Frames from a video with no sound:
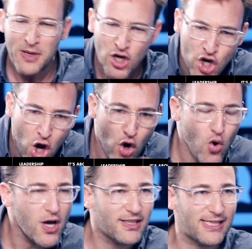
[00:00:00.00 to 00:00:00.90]
be
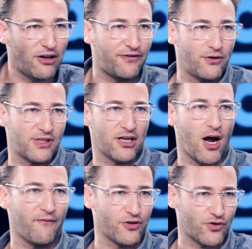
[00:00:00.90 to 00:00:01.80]
no cell phones in
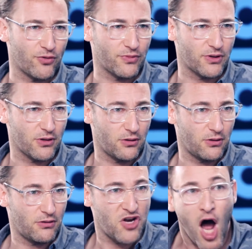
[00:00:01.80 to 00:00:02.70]
conference rooms.
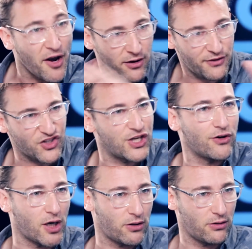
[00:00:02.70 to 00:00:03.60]
None.
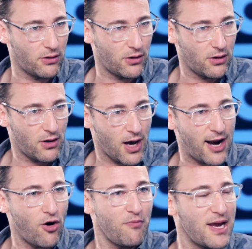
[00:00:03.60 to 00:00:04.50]
Zero. And
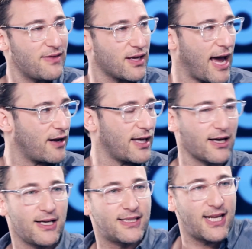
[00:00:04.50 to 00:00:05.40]
I don't mean the kind of like
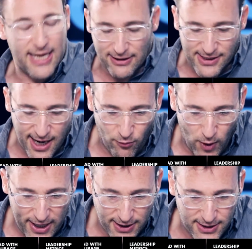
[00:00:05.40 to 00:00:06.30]
sitting outside
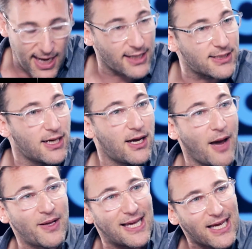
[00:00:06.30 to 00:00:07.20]
waiting to text.
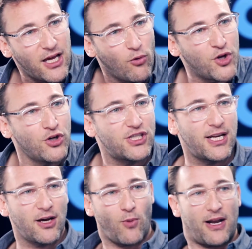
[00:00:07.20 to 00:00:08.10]
I mean like when you're
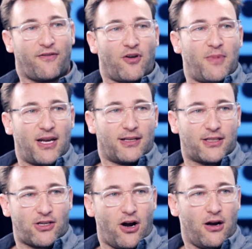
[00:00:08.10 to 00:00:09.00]
sitting and waiting for a meeting to
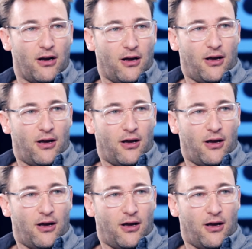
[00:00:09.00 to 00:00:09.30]
start,